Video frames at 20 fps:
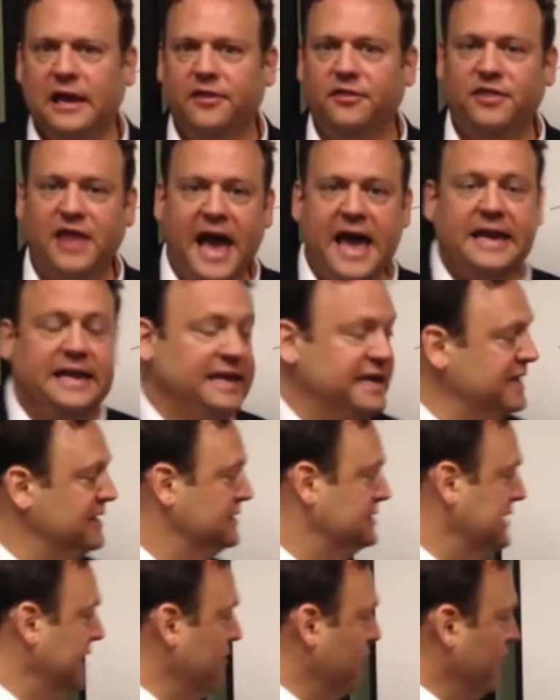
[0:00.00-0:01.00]
That
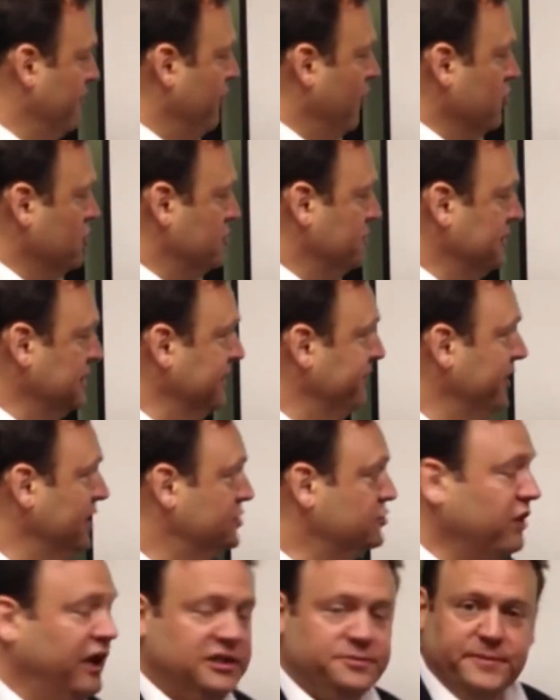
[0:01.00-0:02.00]
is a revocable
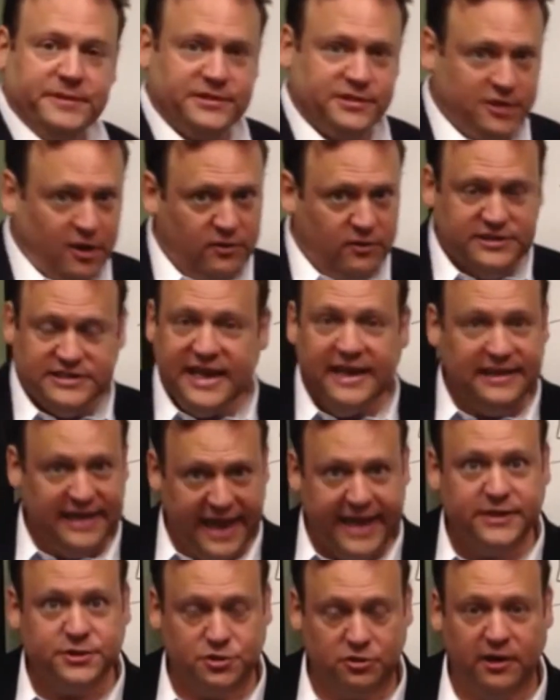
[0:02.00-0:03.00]
living trust, but so is a
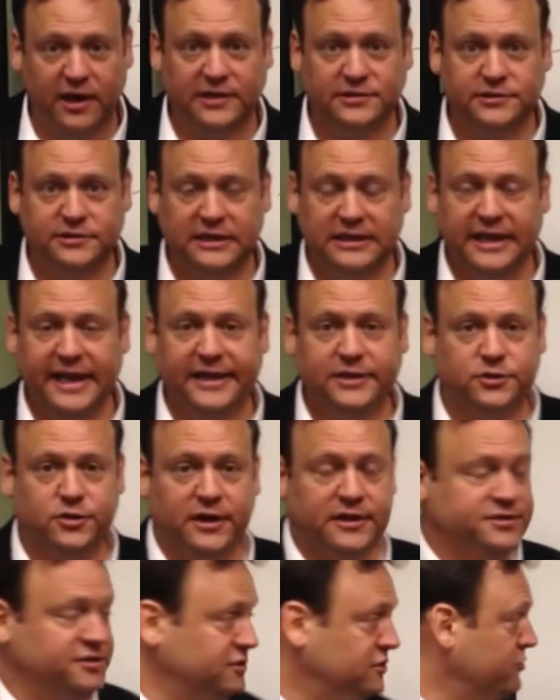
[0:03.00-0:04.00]
land trust. A land
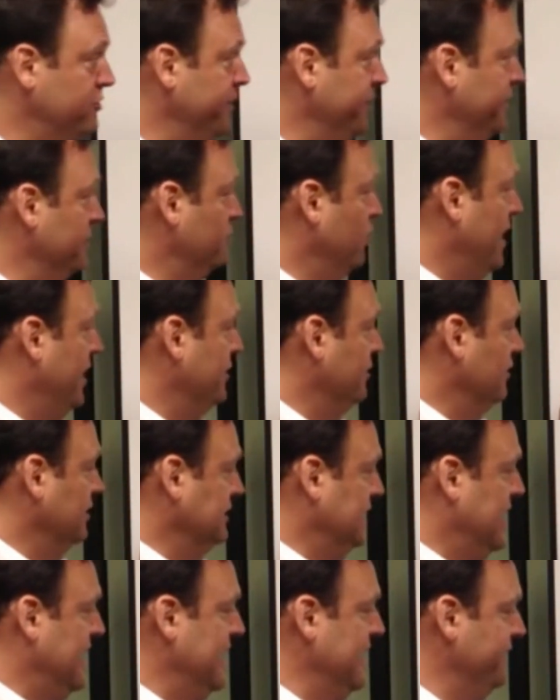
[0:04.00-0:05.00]
trust is created while you're
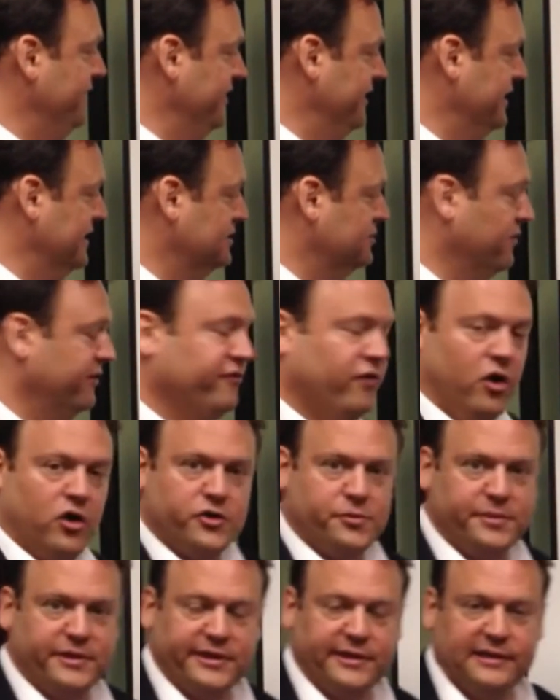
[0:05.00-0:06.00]
alive and is
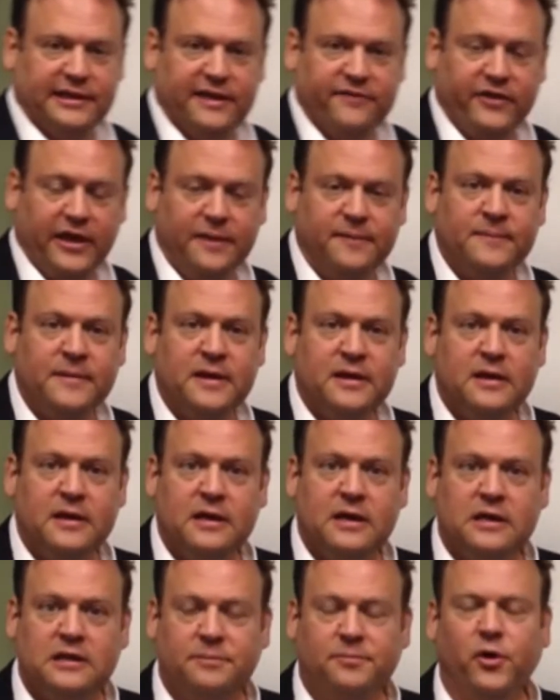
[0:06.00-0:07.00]
revocable and living.
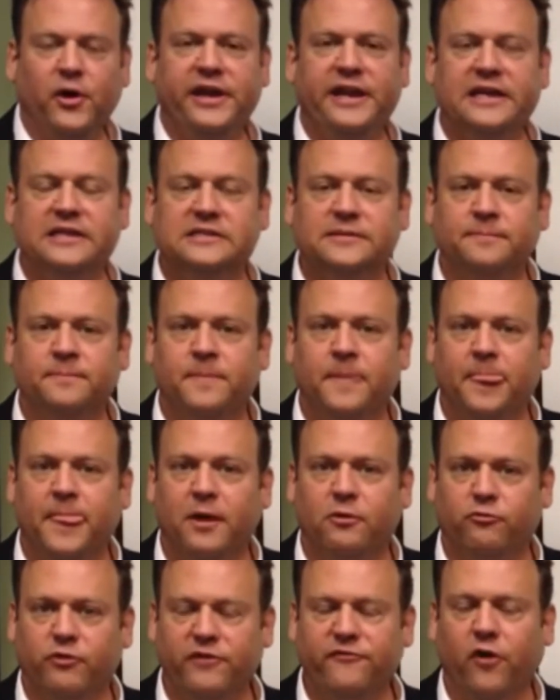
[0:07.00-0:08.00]
The point is,
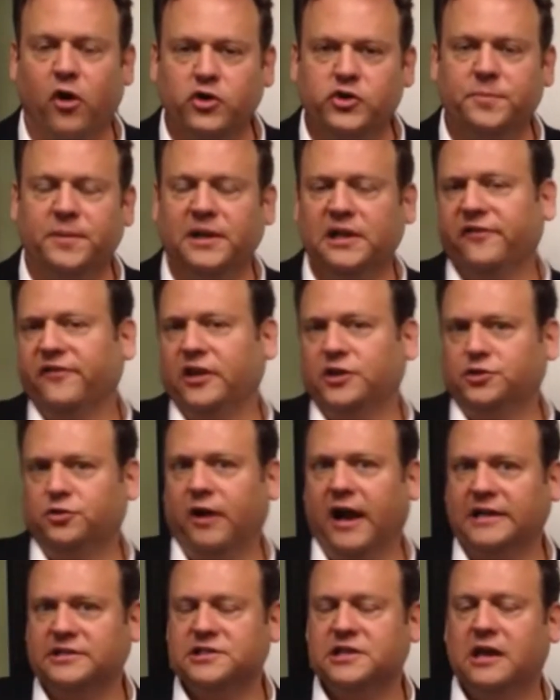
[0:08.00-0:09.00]
revocable living
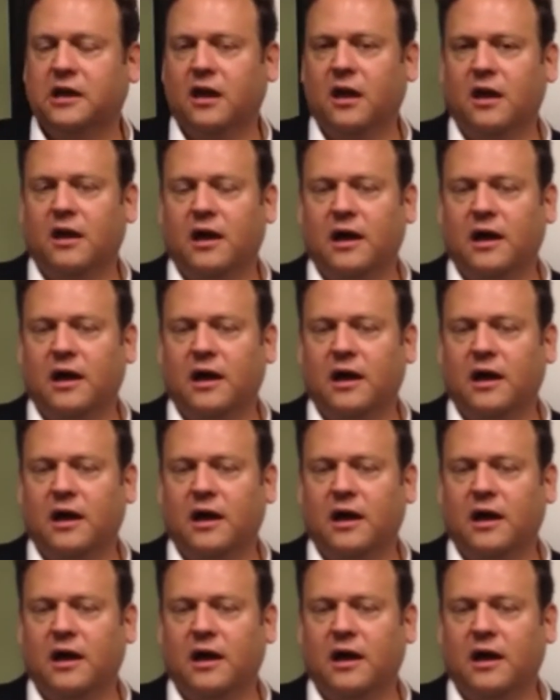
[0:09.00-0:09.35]
trusts